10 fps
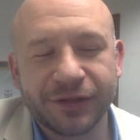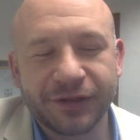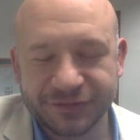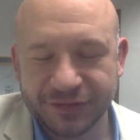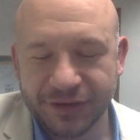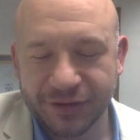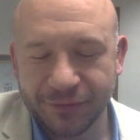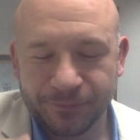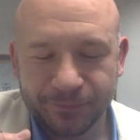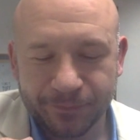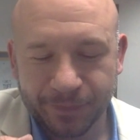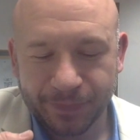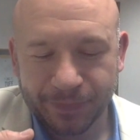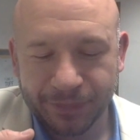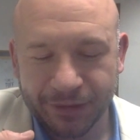here's the deal:
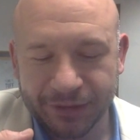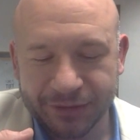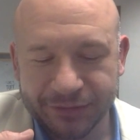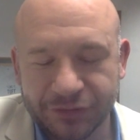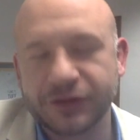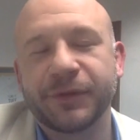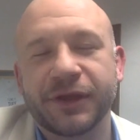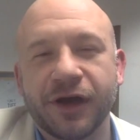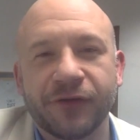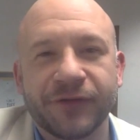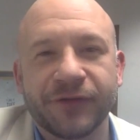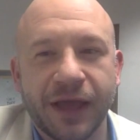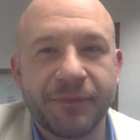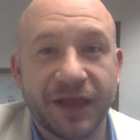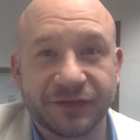is you're going to be golfing,
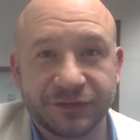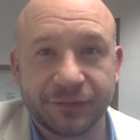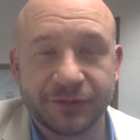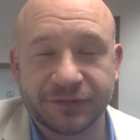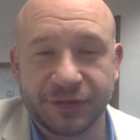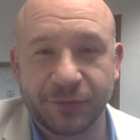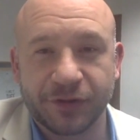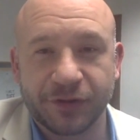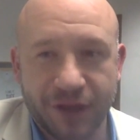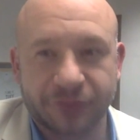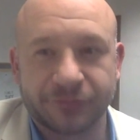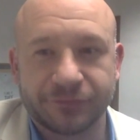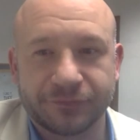I imagine, some this summer, correct?